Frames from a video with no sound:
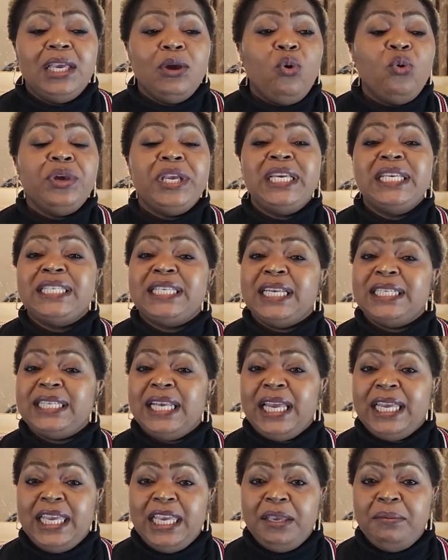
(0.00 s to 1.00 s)
or he's
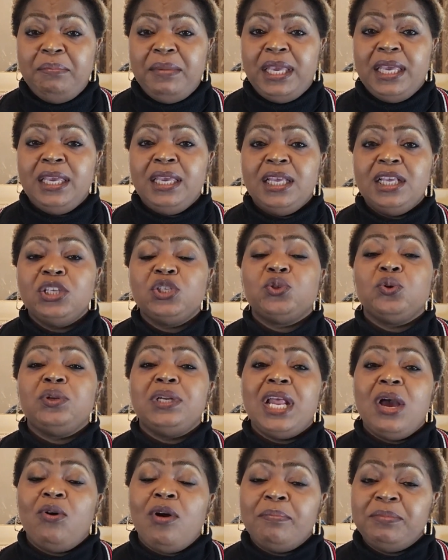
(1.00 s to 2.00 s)
attacking me, so
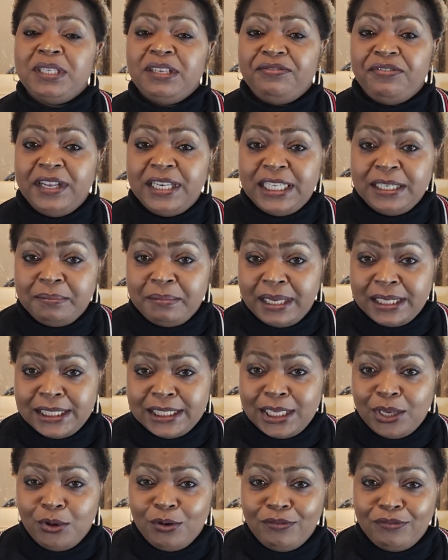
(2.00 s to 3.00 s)
now I'm defending
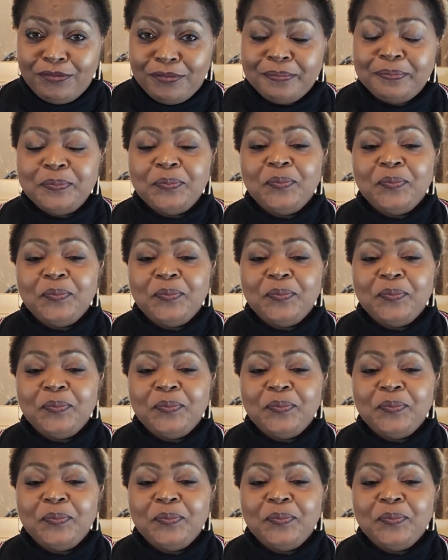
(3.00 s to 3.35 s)
myself.